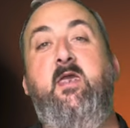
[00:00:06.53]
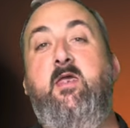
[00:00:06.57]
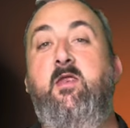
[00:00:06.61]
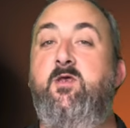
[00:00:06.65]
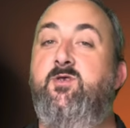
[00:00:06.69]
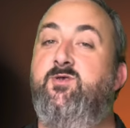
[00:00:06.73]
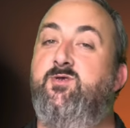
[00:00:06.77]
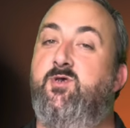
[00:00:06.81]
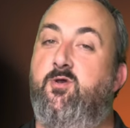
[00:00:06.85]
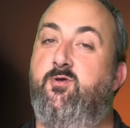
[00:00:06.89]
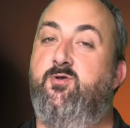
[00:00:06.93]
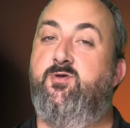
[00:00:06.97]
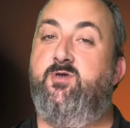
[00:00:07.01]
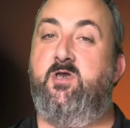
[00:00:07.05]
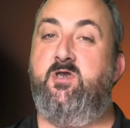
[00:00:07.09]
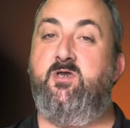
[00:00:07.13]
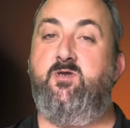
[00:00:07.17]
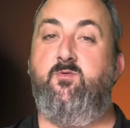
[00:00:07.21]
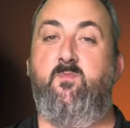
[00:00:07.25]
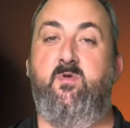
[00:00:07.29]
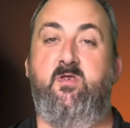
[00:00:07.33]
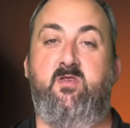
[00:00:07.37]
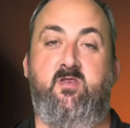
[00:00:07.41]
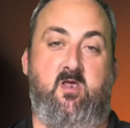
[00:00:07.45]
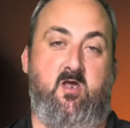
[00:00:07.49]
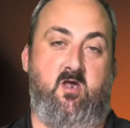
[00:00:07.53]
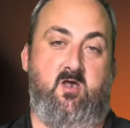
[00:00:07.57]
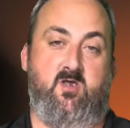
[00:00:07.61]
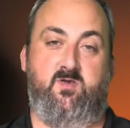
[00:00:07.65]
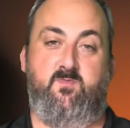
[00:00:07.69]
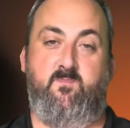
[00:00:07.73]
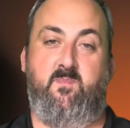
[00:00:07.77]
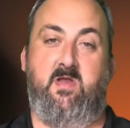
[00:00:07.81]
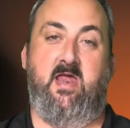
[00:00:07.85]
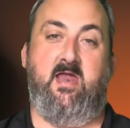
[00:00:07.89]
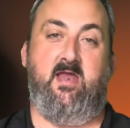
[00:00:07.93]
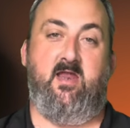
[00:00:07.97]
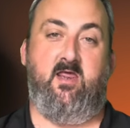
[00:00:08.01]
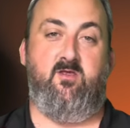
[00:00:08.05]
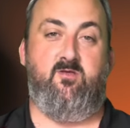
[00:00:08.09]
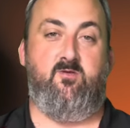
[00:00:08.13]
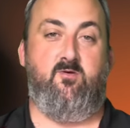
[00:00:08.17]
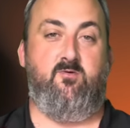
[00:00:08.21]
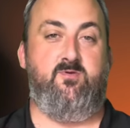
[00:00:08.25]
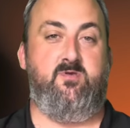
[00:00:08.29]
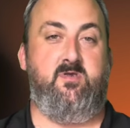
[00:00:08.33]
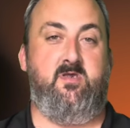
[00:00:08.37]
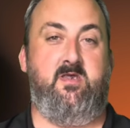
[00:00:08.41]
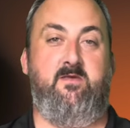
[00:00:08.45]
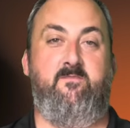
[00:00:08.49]
in association with
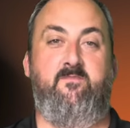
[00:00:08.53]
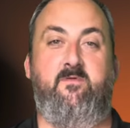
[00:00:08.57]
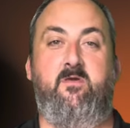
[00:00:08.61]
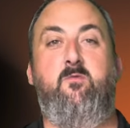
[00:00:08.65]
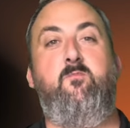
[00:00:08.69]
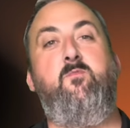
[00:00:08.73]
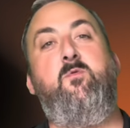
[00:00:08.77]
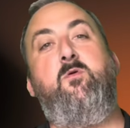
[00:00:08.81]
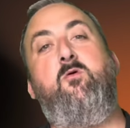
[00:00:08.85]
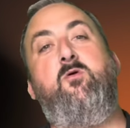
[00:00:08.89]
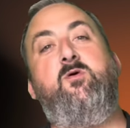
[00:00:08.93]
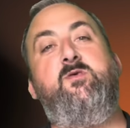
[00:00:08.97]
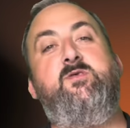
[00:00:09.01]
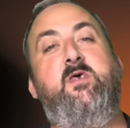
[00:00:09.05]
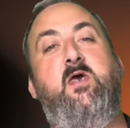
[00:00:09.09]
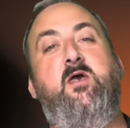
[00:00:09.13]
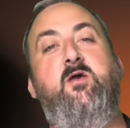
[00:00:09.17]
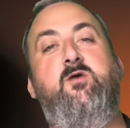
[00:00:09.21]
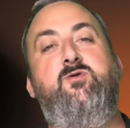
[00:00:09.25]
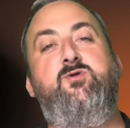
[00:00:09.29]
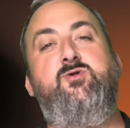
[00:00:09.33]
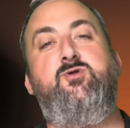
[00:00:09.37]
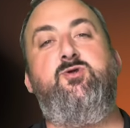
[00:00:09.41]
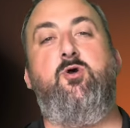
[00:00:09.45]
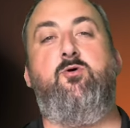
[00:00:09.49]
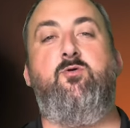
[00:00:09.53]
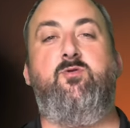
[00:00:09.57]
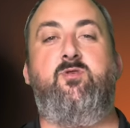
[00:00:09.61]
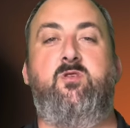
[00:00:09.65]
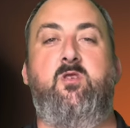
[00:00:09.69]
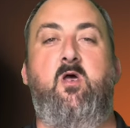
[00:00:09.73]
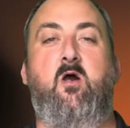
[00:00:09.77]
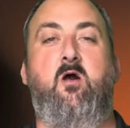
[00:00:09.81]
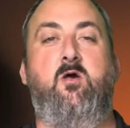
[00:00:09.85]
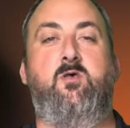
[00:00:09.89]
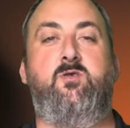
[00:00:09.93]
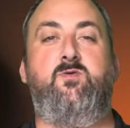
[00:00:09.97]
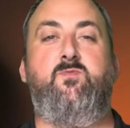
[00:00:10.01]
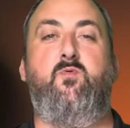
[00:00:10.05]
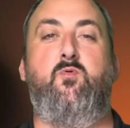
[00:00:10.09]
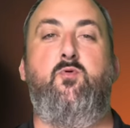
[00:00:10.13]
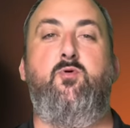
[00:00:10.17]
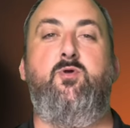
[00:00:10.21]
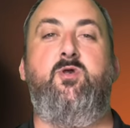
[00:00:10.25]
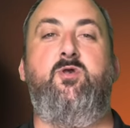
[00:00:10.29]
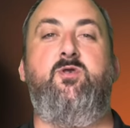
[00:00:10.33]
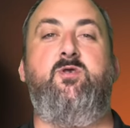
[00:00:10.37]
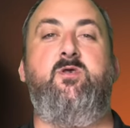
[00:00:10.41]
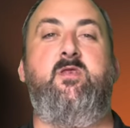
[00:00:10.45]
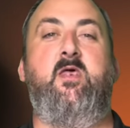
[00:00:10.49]
dartsplanet.tv. We've got a set of shot darts for
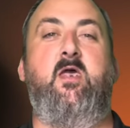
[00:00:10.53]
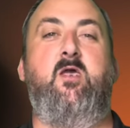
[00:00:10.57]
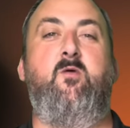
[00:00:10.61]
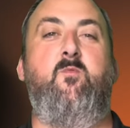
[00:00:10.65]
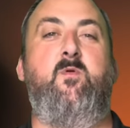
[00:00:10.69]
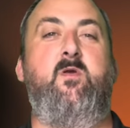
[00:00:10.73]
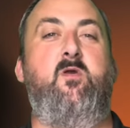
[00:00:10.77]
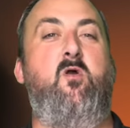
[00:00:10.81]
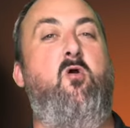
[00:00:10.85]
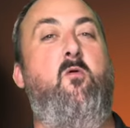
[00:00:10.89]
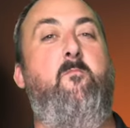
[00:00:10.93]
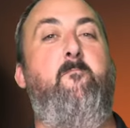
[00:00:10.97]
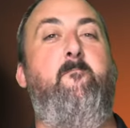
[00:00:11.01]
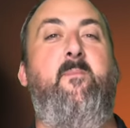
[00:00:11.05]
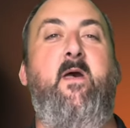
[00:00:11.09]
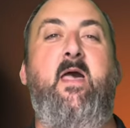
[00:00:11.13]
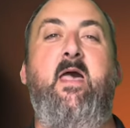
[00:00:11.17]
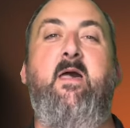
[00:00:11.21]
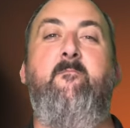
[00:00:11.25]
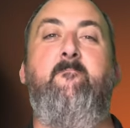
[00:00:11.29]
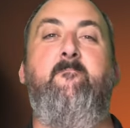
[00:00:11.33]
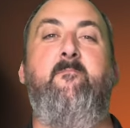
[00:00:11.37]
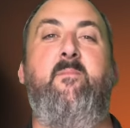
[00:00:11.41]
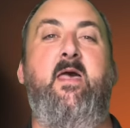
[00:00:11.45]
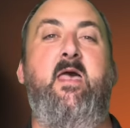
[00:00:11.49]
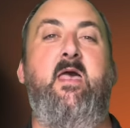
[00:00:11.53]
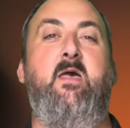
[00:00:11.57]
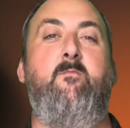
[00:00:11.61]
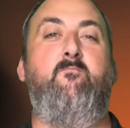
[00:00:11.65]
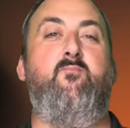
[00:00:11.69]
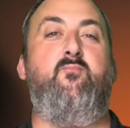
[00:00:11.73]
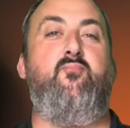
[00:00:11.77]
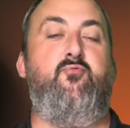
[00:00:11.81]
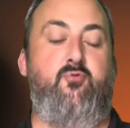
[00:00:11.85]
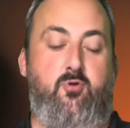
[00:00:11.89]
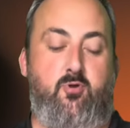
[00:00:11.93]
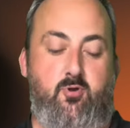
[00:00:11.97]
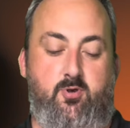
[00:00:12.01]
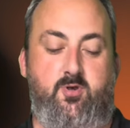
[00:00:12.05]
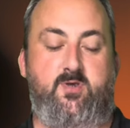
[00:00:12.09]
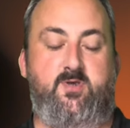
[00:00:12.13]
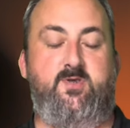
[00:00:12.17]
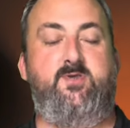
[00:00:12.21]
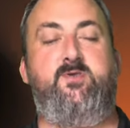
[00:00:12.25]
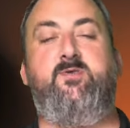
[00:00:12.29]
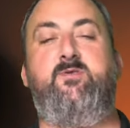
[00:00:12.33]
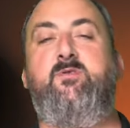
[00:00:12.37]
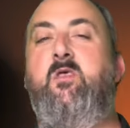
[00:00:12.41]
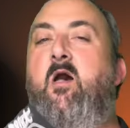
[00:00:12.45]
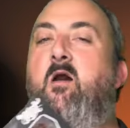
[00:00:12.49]
you today. We've got Bam Bam
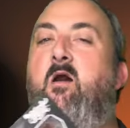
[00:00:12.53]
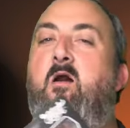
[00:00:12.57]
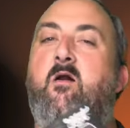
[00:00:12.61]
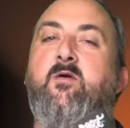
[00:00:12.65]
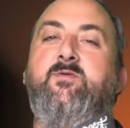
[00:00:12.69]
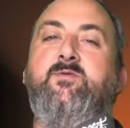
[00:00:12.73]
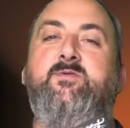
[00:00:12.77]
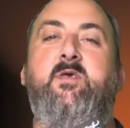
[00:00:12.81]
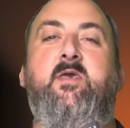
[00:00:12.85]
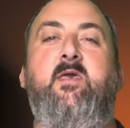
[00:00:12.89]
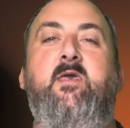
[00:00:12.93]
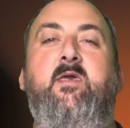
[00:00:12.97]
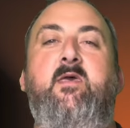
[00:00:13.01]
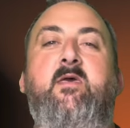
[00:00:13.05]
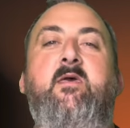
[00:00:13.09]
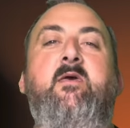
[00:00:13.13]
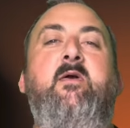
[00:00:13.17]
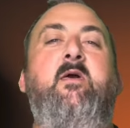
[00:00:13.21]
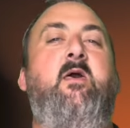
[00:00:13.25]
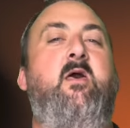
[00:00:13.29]
Brooks darts here.